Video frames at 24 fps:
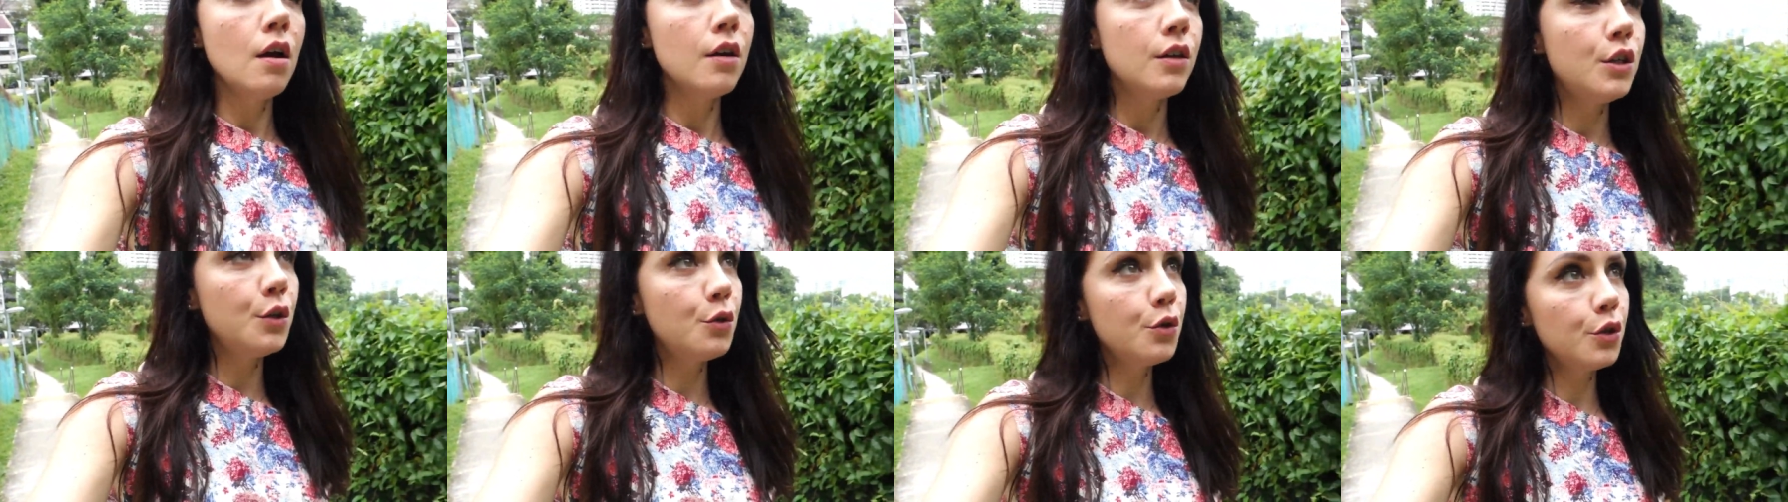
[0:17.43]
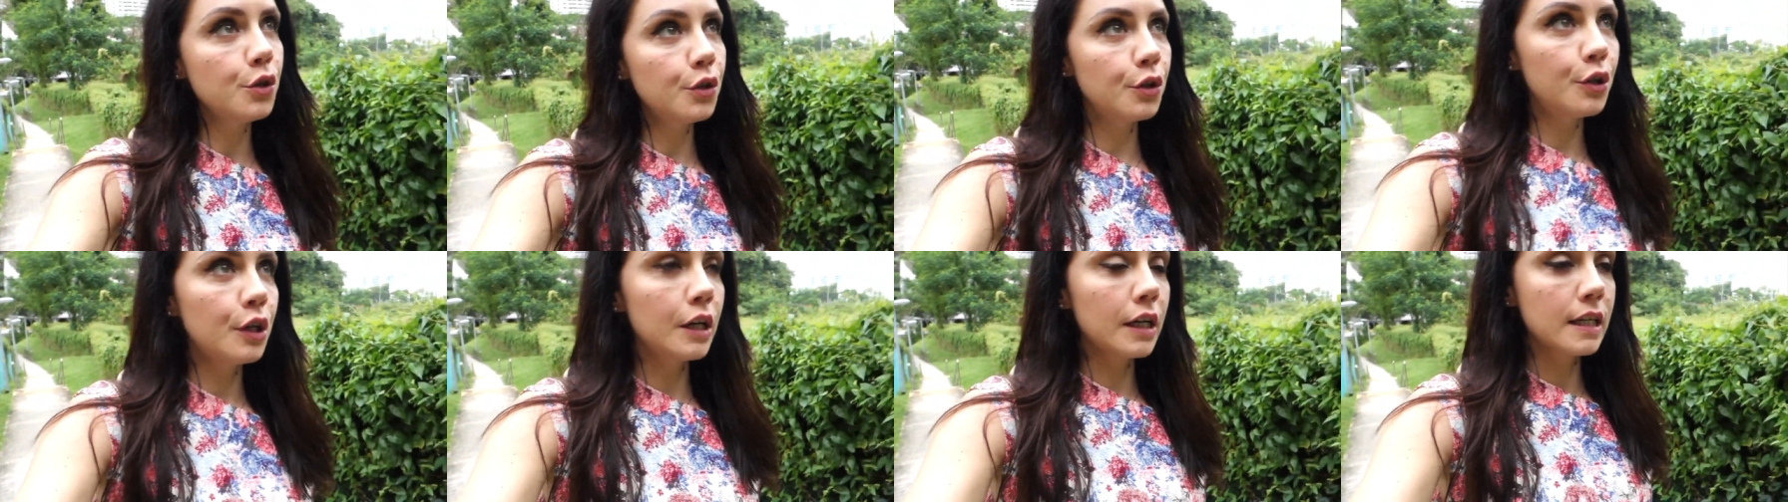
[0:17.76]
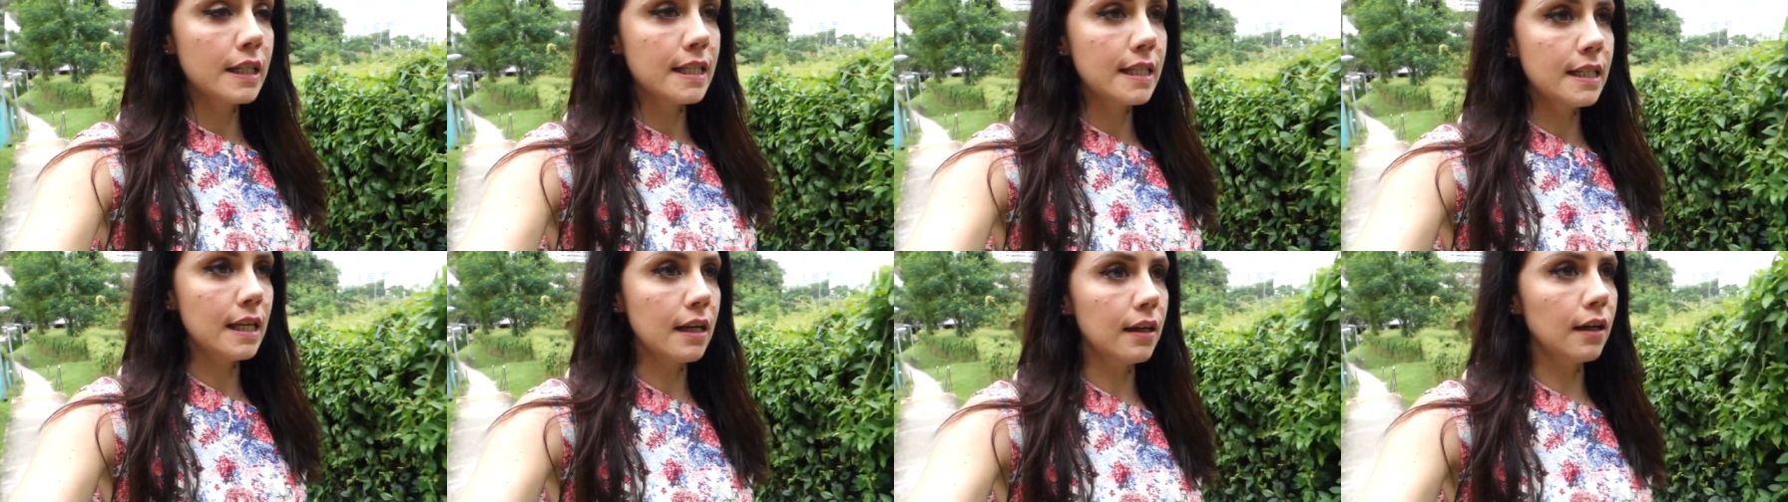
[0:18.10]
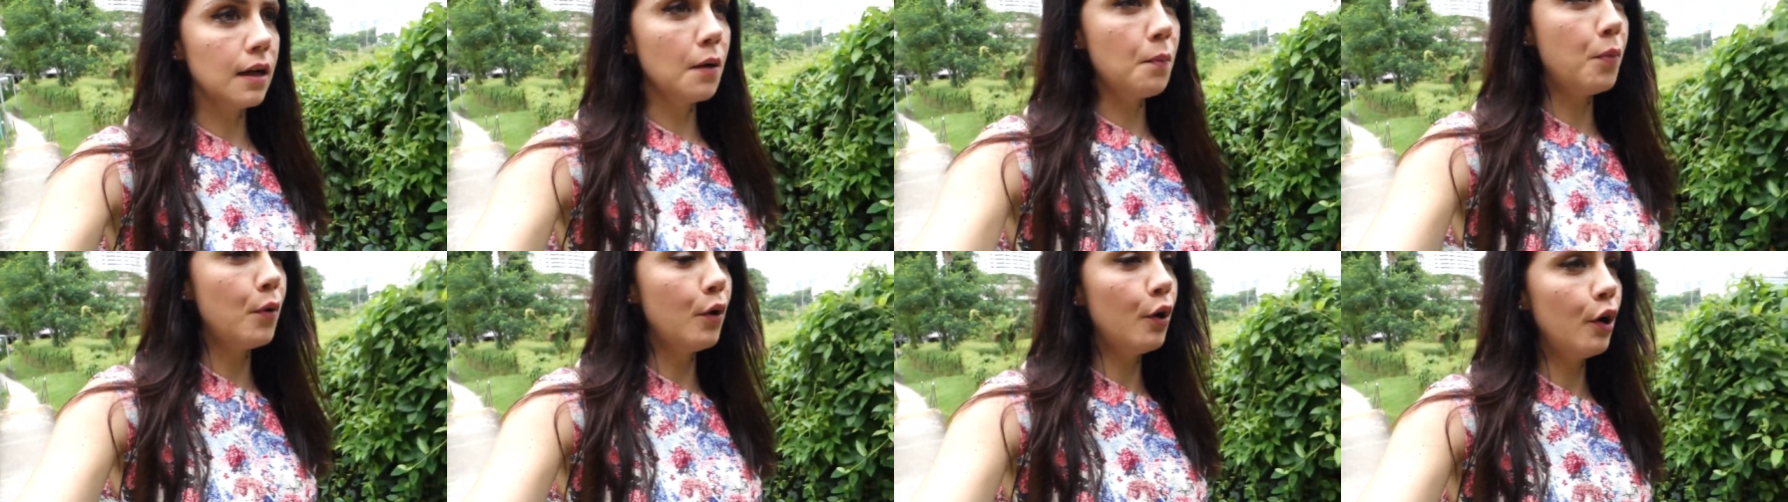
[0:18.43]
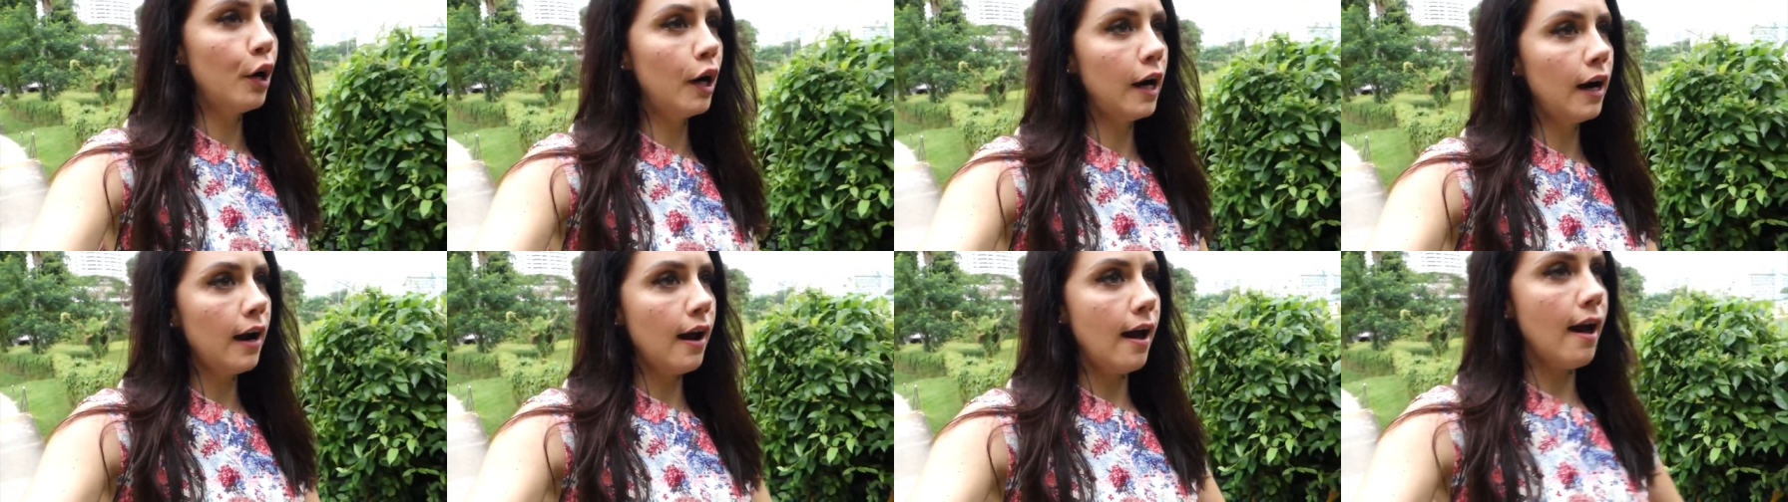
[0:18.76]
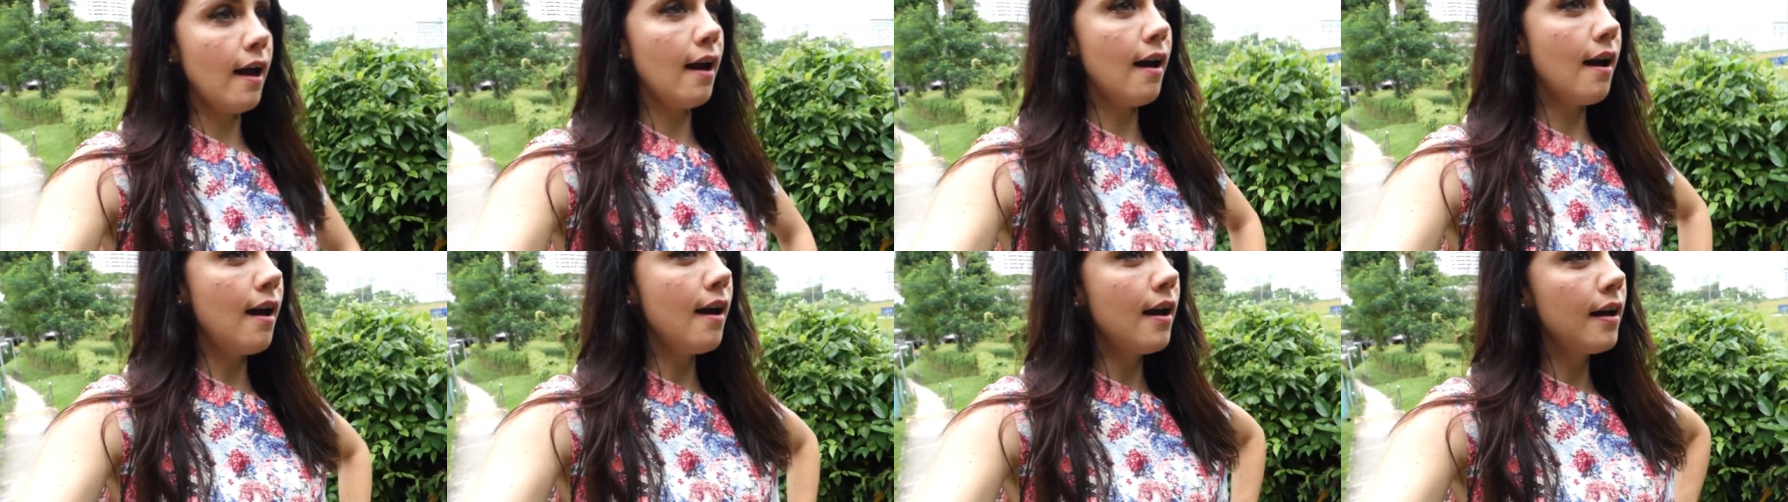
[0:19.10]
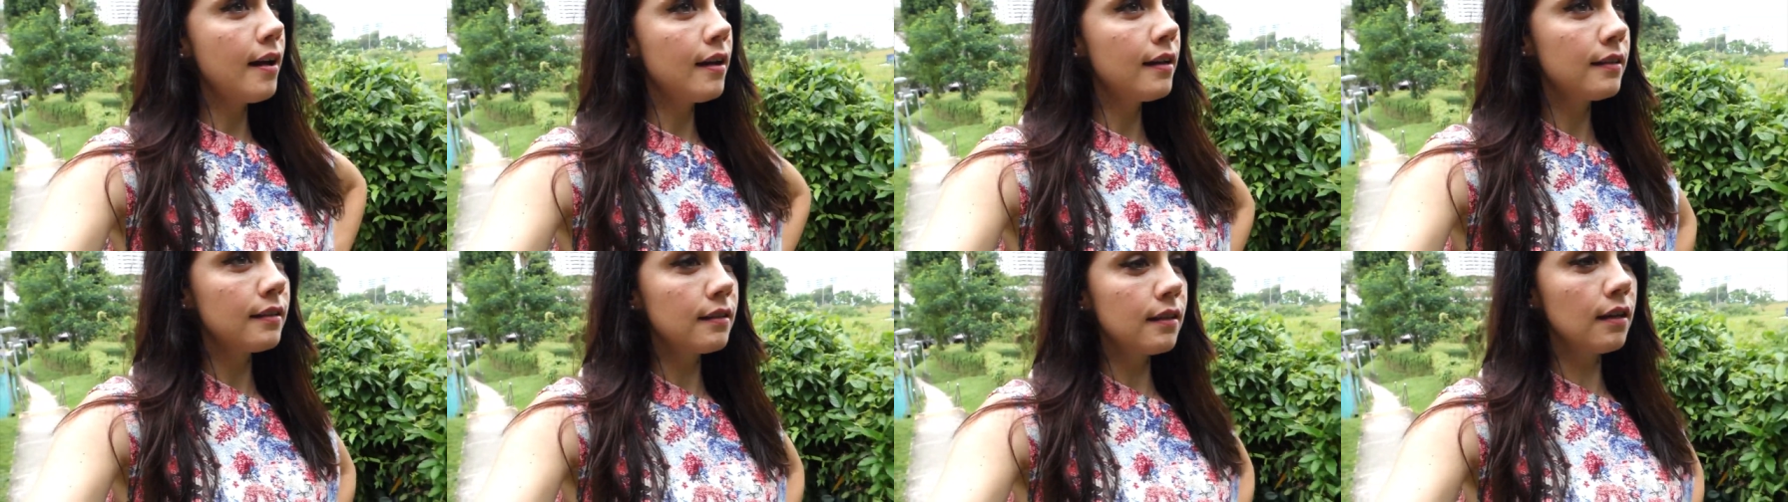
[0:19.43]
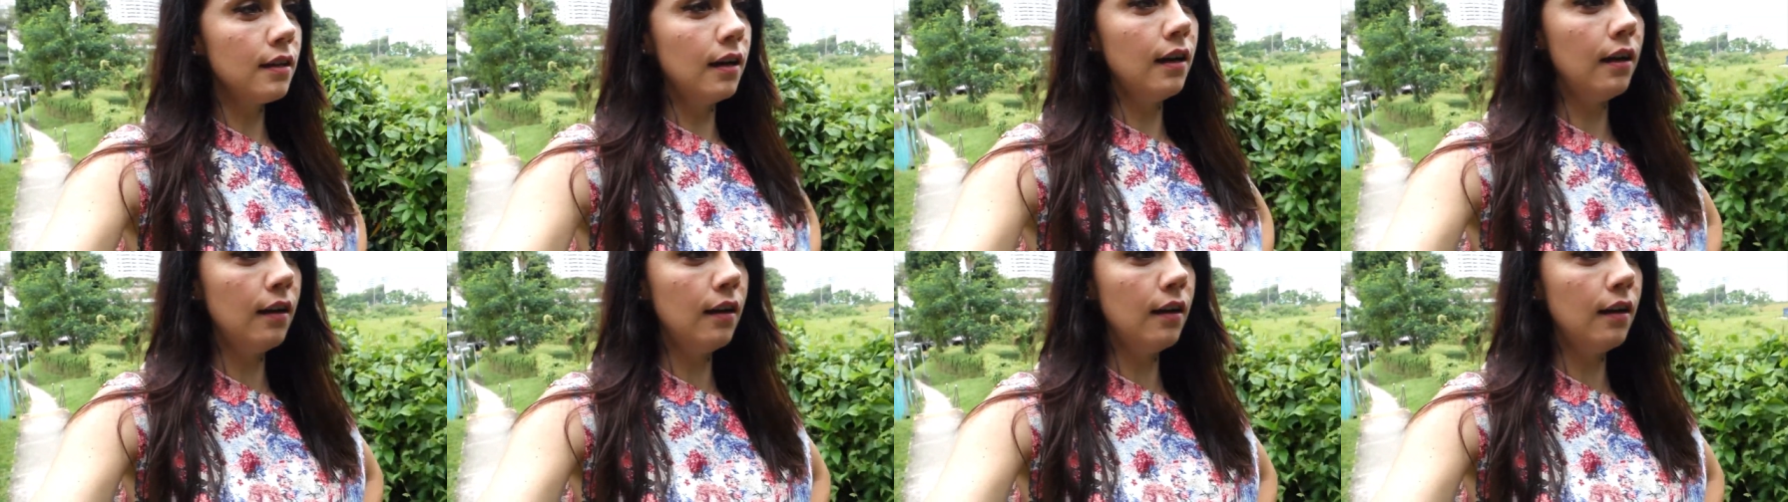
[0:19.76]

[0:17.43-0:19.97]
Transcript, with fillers: New York Singapore and